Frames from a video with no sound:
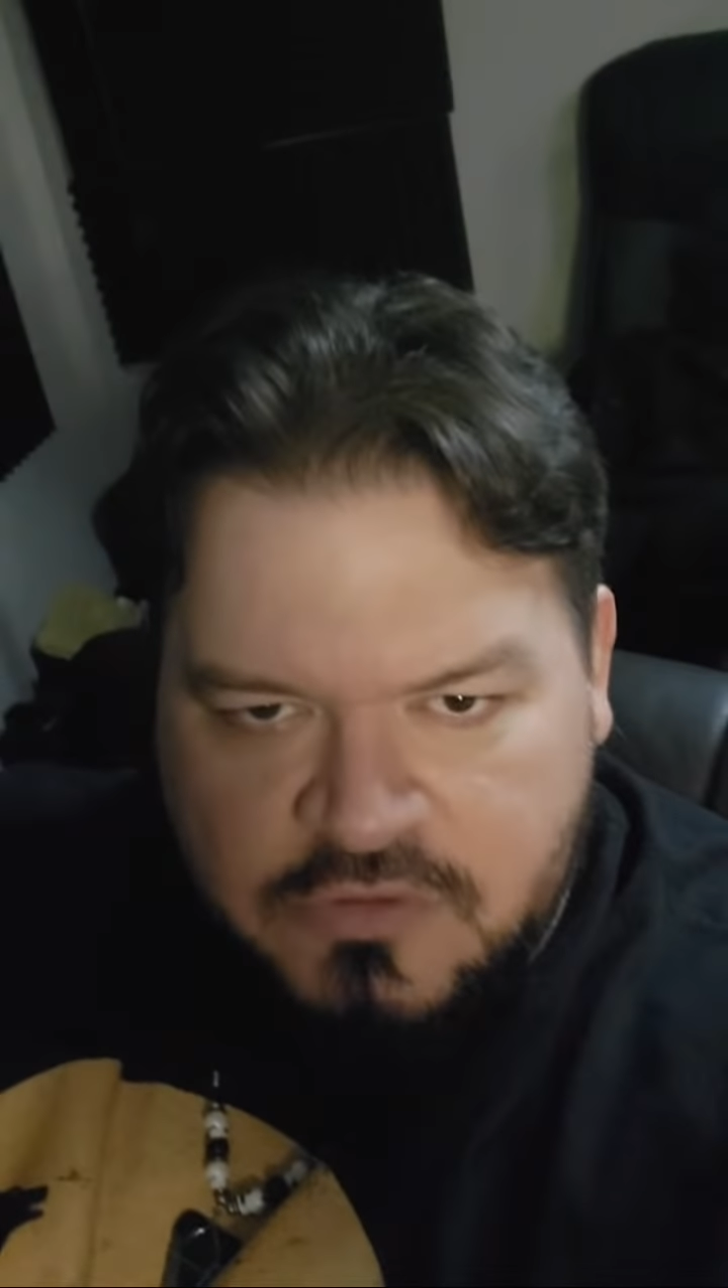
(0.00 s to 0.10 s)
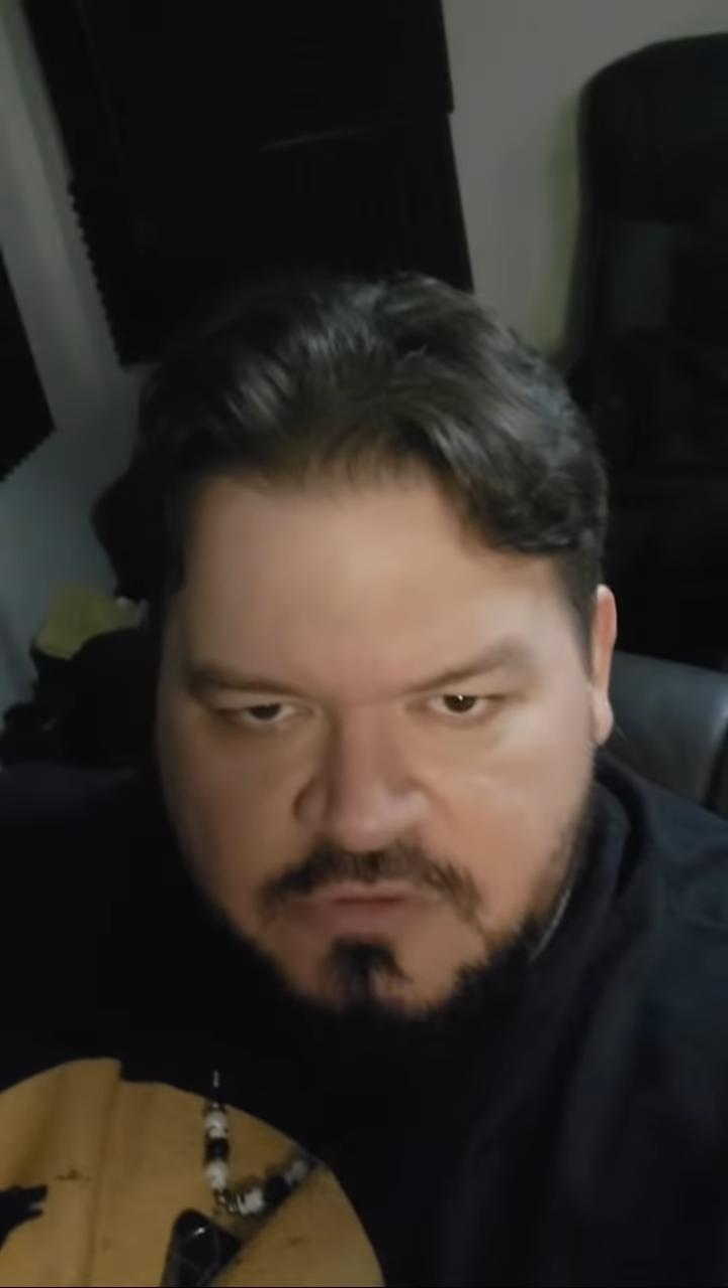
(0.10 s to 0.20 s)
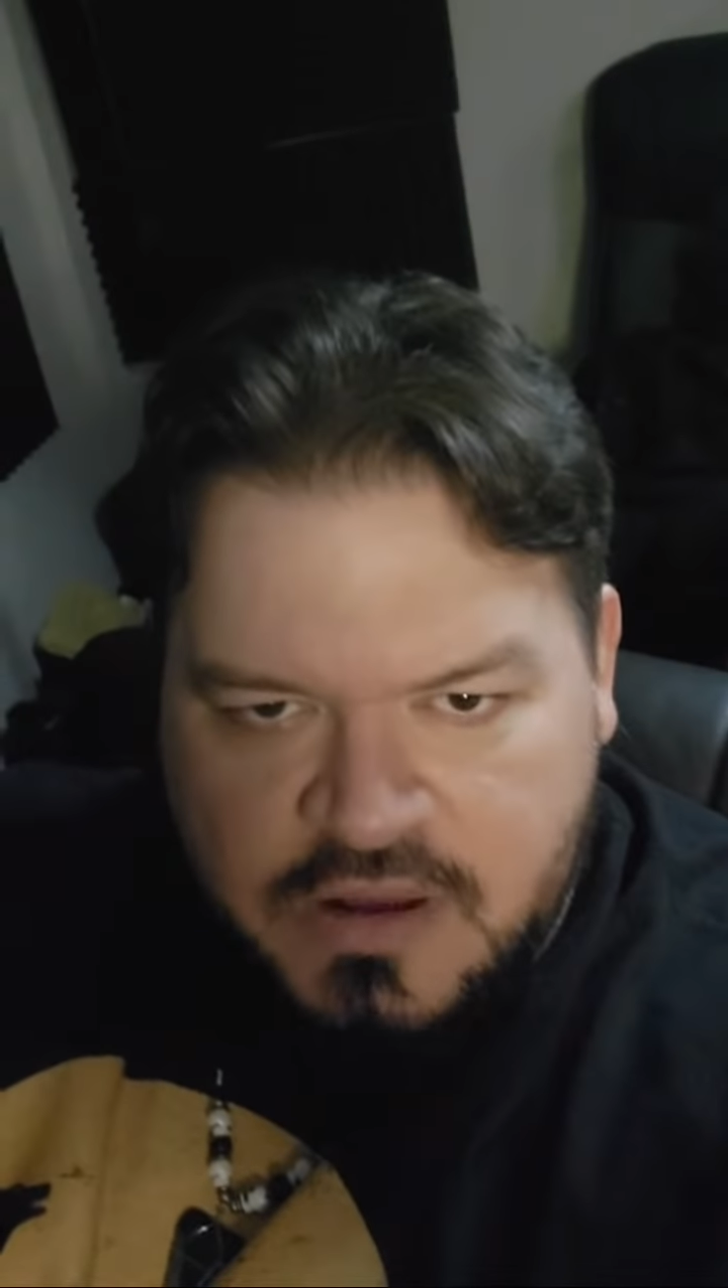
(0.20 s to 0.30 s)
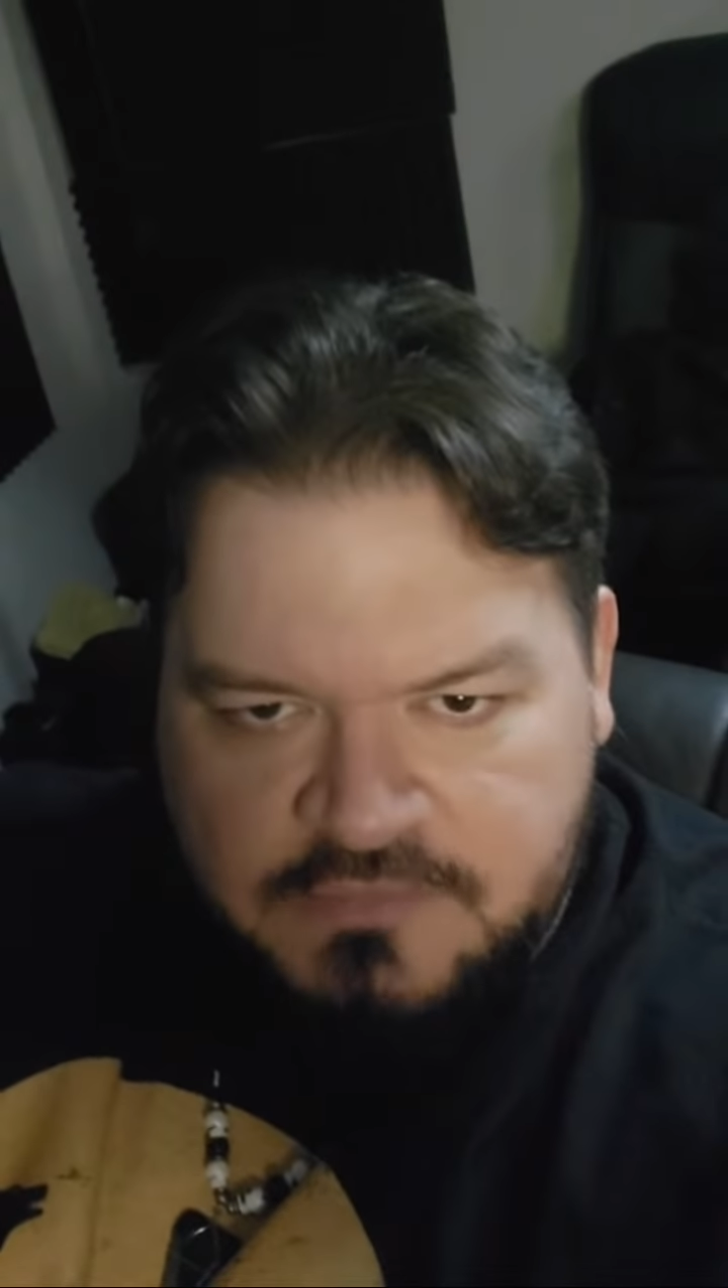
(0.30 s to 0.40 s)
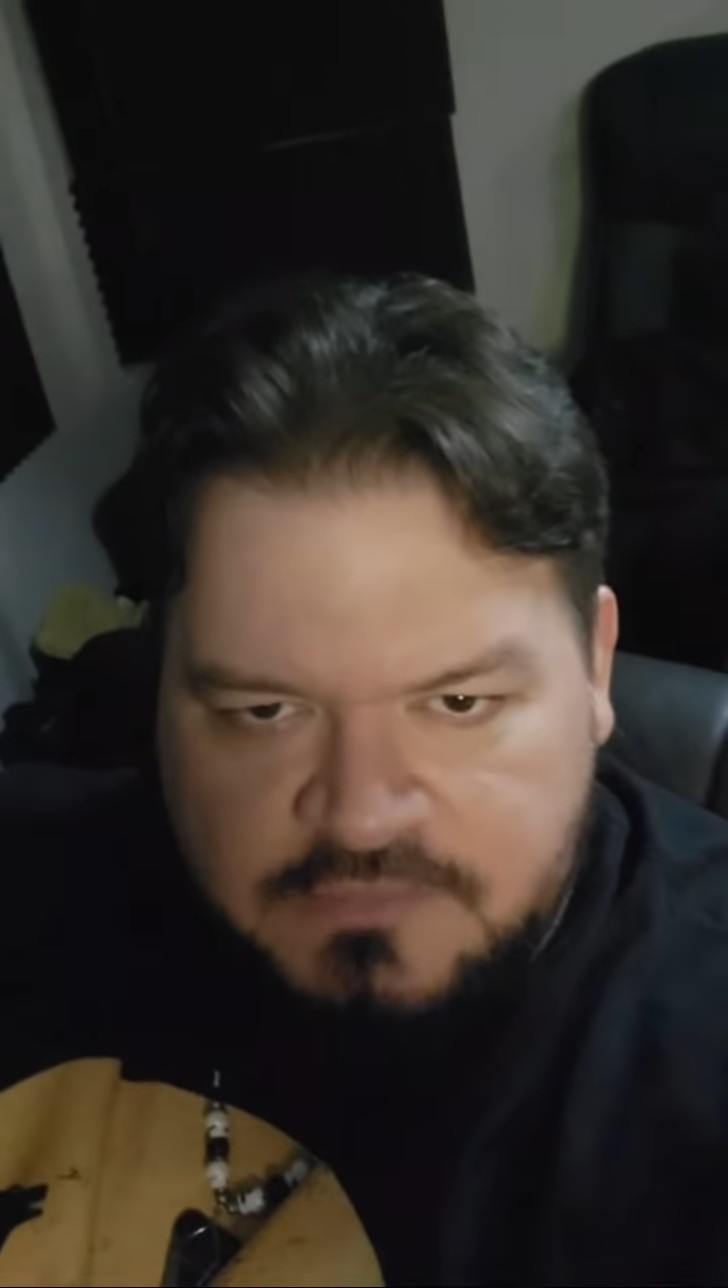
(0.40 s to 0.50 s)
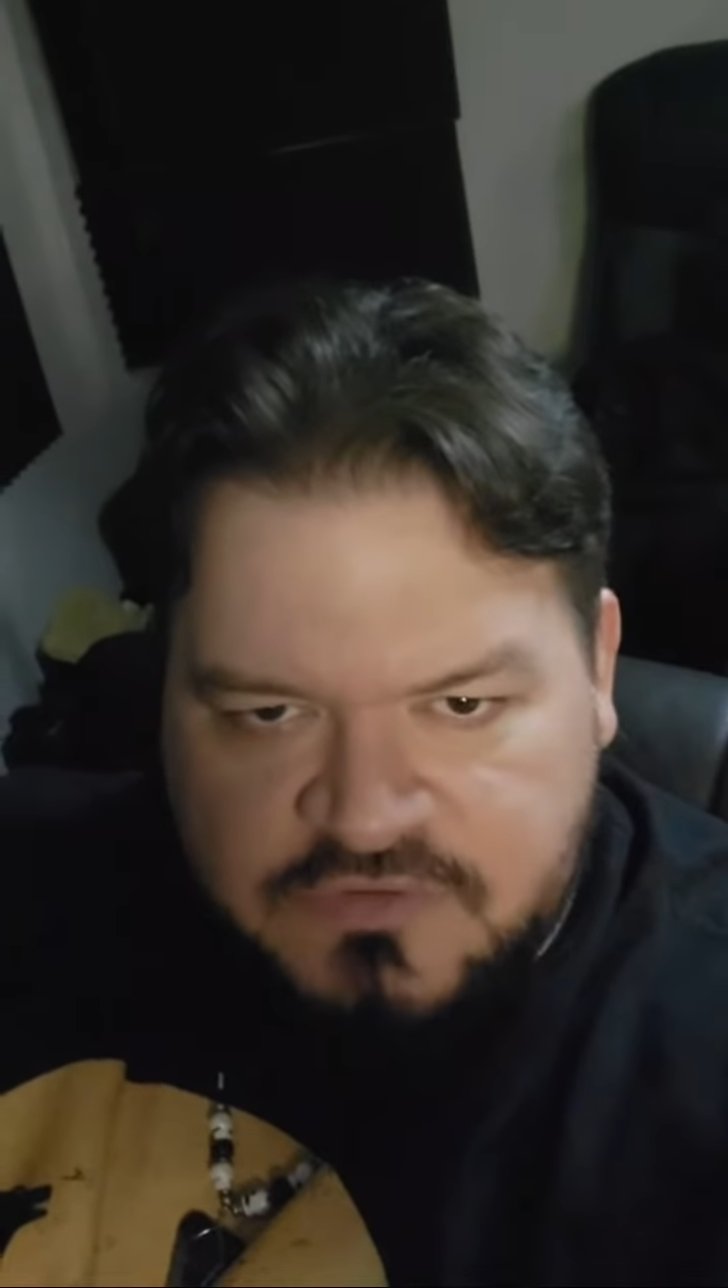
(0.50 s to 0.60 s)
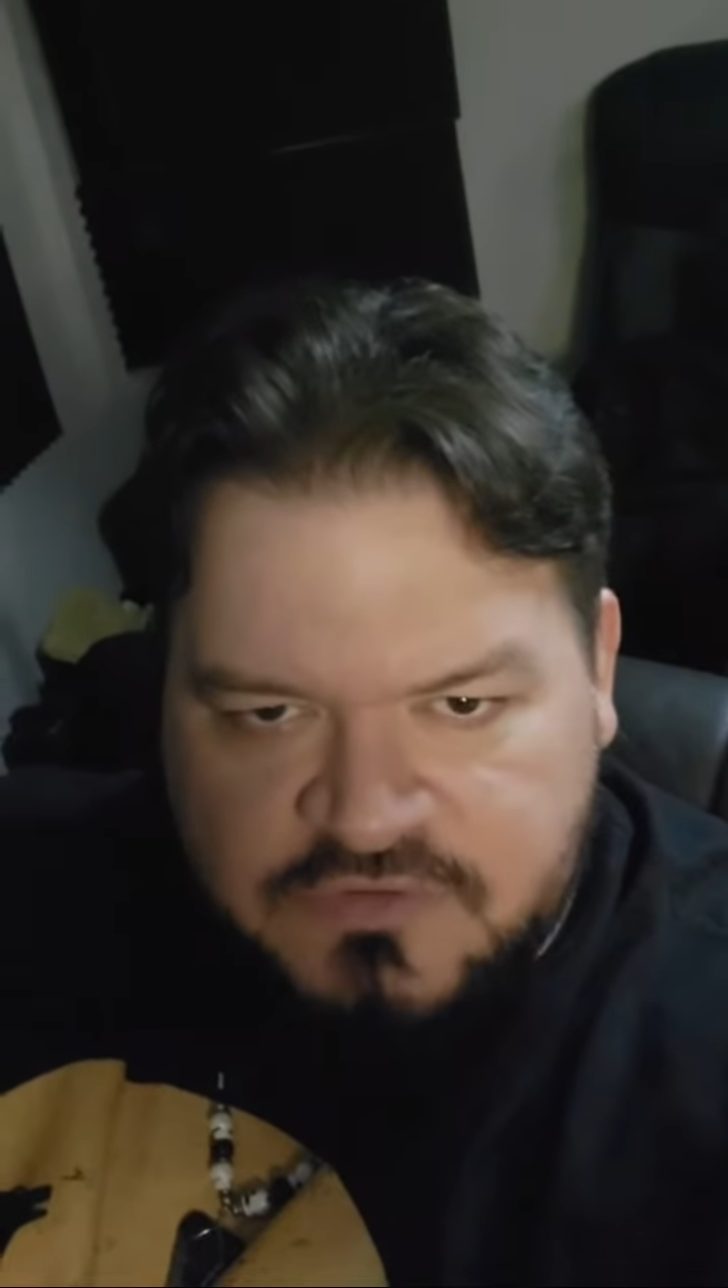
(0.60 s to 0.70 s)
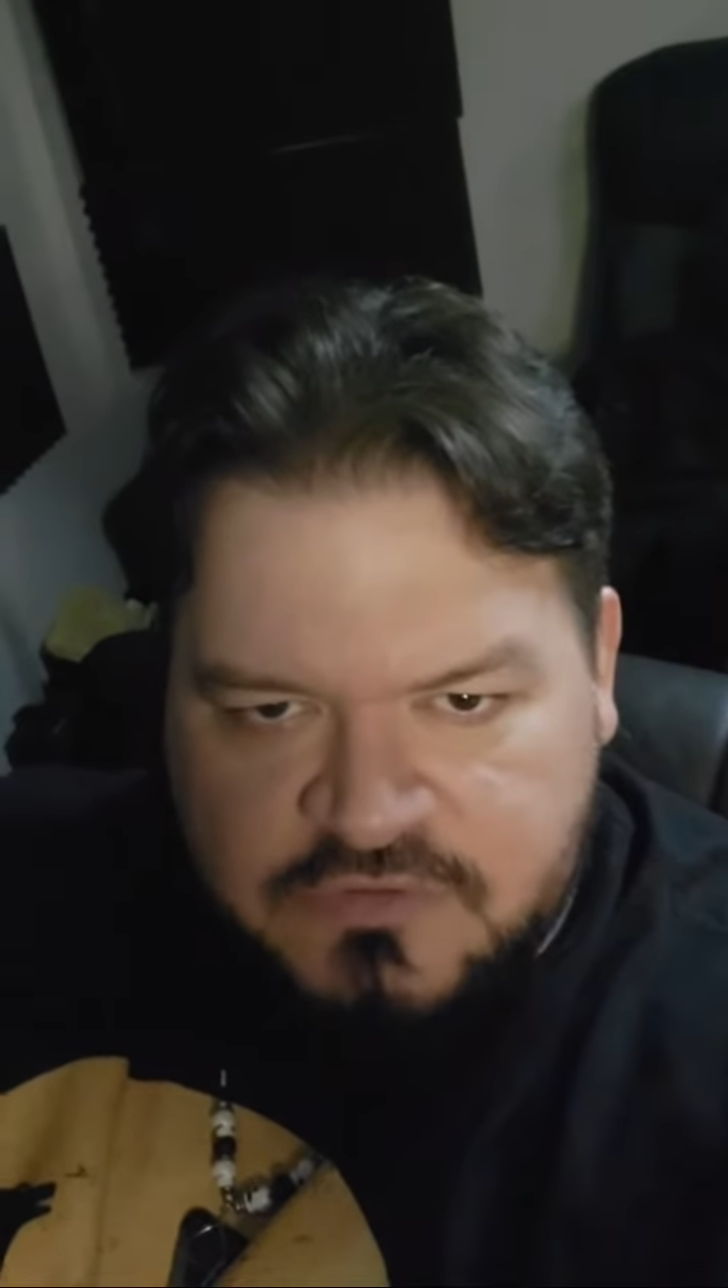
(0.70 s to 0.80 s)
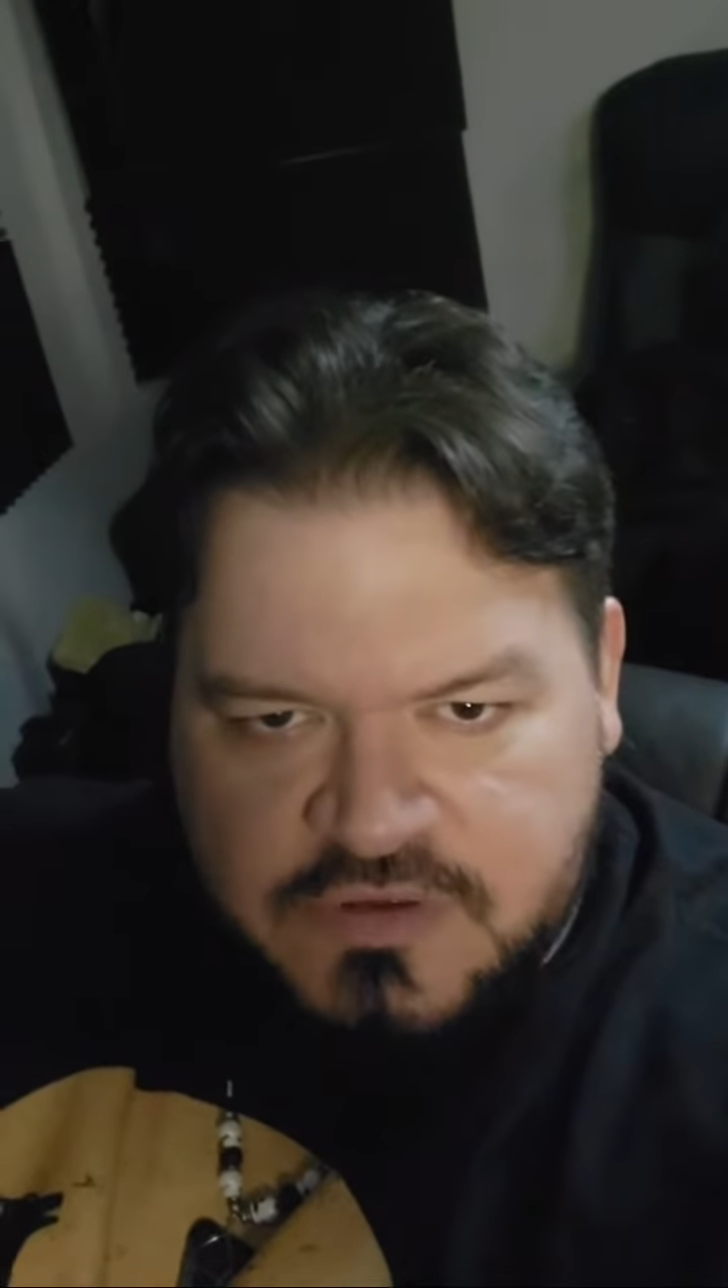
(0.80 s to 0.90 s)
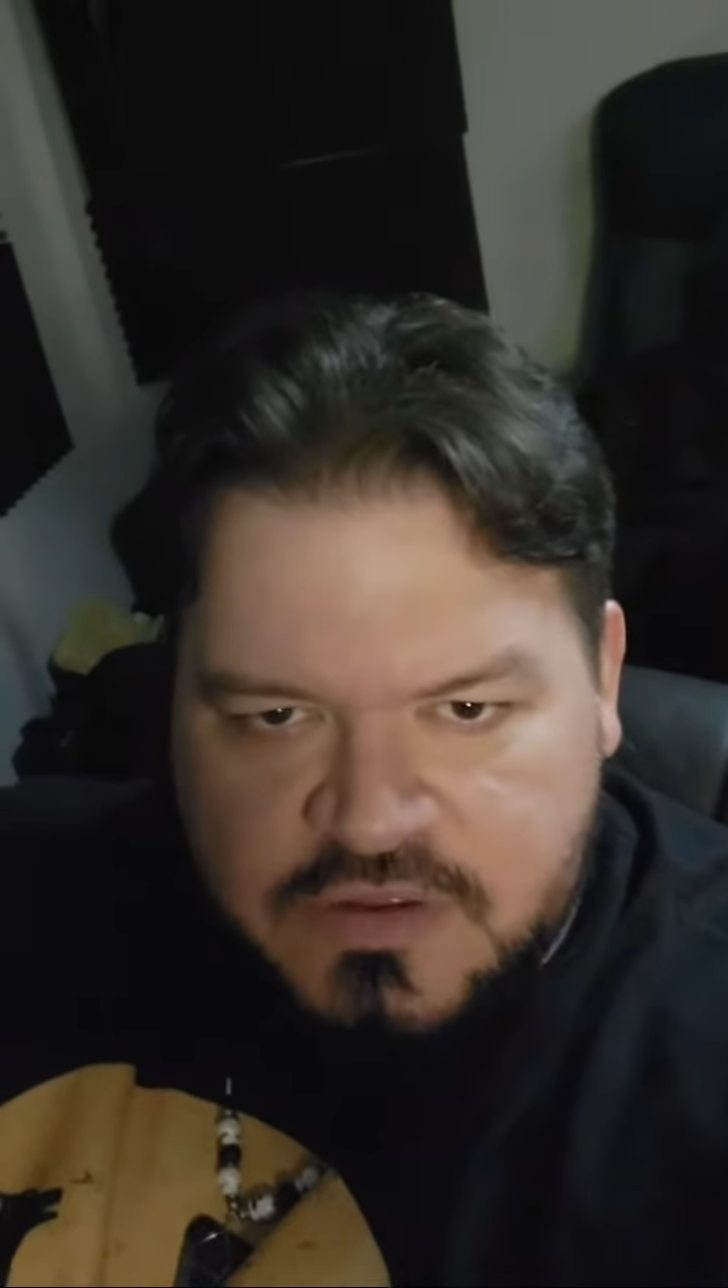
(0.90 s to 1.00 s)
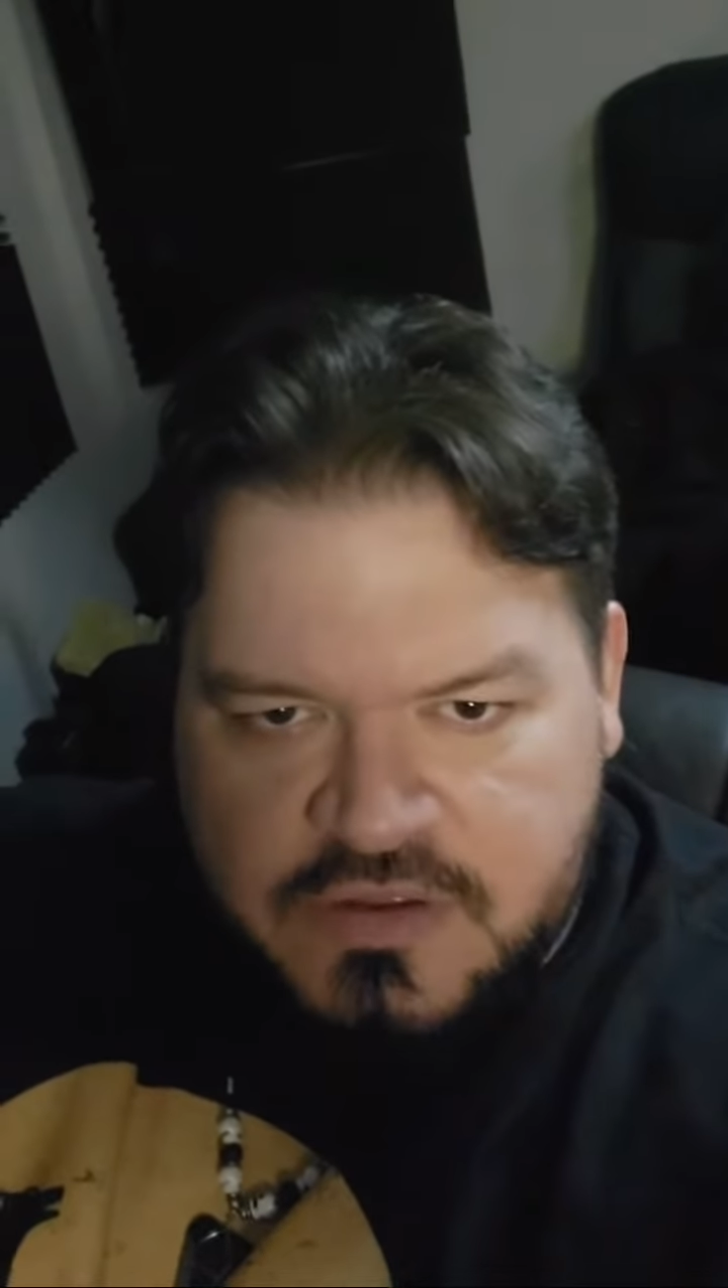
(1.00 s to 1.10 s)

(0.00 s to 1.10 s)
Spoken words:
it grabs you,